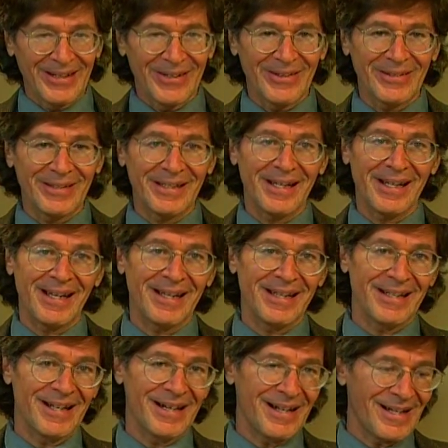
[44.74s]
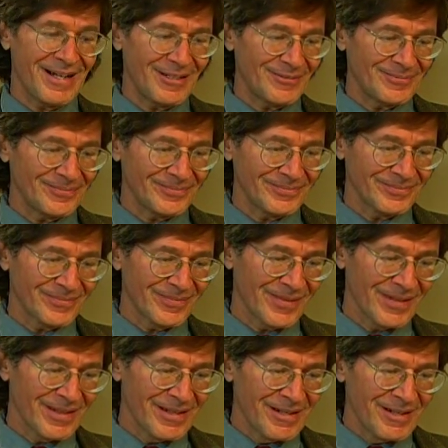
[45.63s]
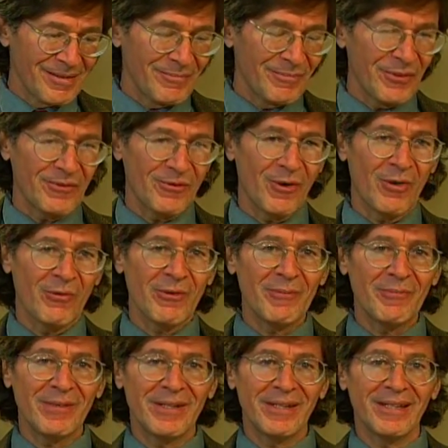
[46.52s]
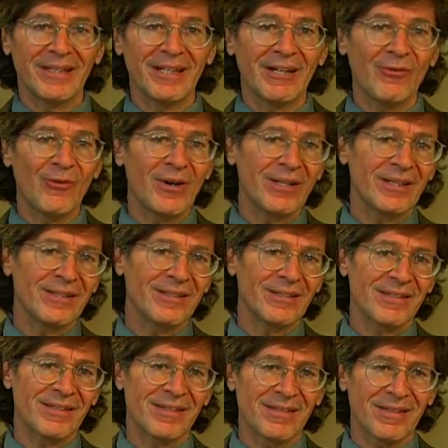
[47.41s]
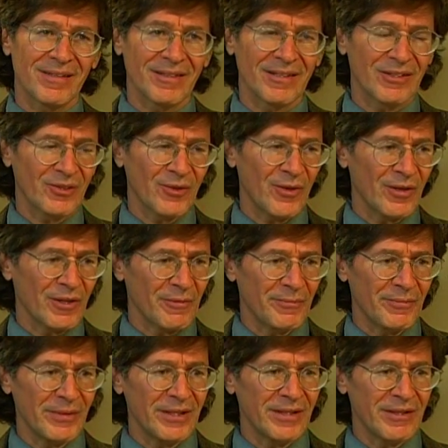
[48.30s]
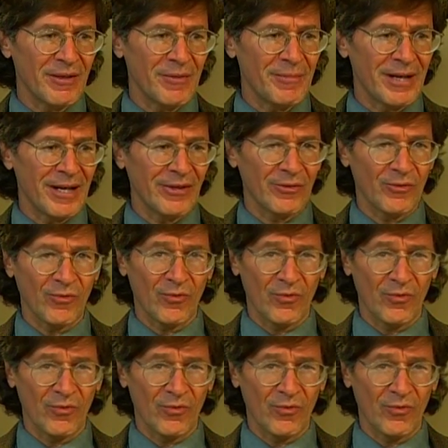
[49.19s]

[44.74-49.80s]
Okay, um, before we begin, I want to just talk a bit about